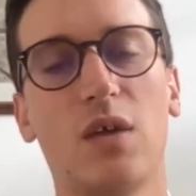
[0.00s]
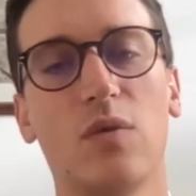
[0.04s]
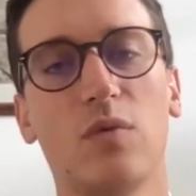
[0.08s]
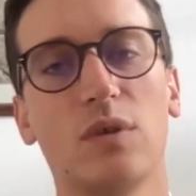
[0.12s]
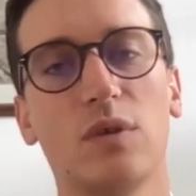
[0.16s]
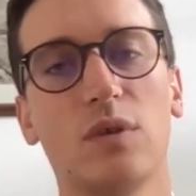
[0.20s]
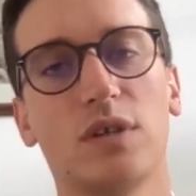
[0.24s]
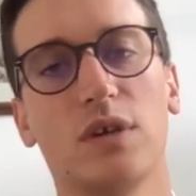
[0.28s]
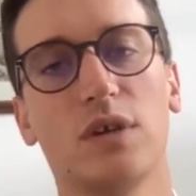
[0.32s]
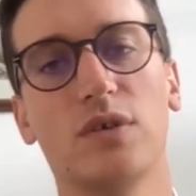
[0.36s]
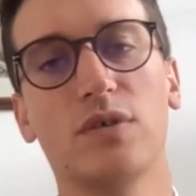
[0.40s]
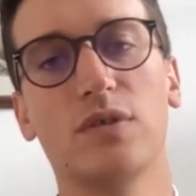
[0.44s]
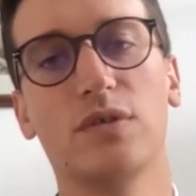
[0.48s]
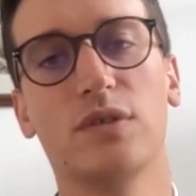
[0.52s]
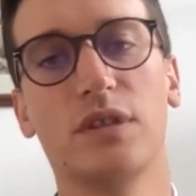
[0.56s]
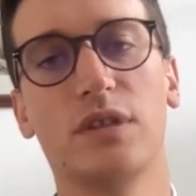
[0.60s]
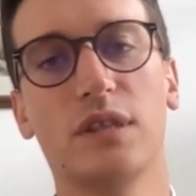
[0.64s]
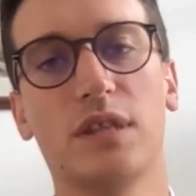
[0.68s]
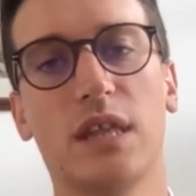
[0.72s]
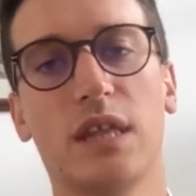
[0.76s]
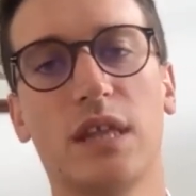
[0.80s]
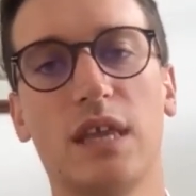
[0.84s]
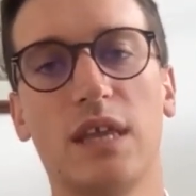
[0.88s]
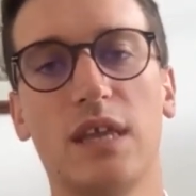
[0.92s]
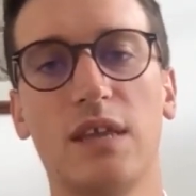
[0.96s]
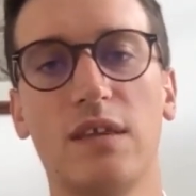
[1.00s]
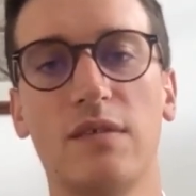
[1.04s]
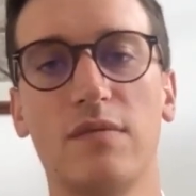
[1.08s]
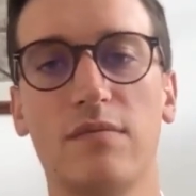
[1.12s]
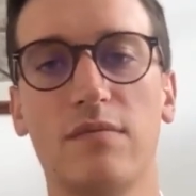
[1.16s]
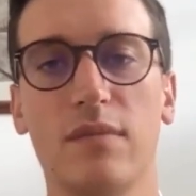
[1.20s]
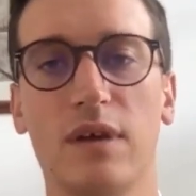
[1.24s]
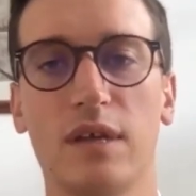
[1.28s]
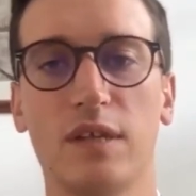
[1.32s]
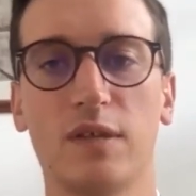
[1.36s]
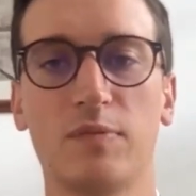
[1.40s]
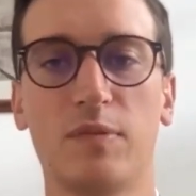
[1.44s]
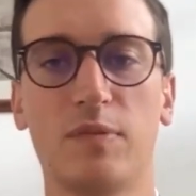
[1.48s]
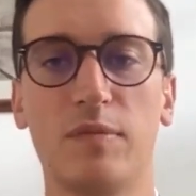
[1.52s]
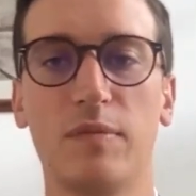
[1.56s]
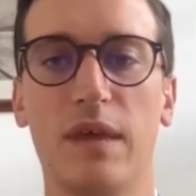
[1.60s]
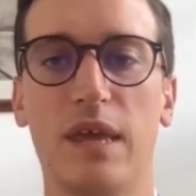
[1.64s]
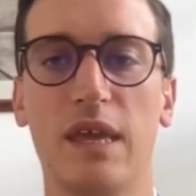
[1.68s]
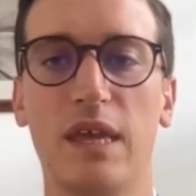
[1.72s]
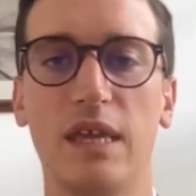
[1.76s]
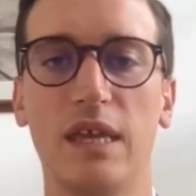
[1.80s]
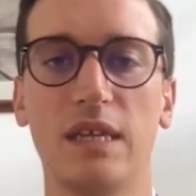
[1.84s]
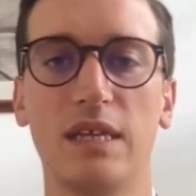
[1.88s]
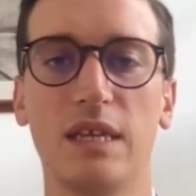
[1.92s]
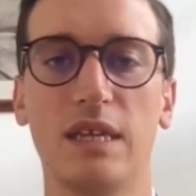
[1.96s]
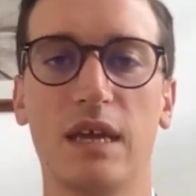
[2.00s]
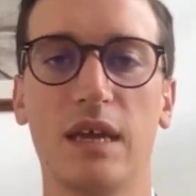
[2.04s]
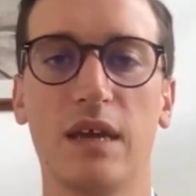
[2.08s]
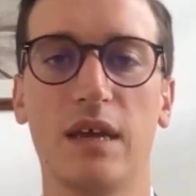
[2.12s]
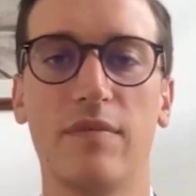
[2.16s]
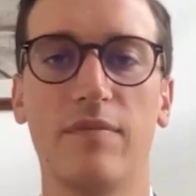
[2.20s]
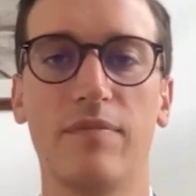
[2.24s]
We're told that they must be made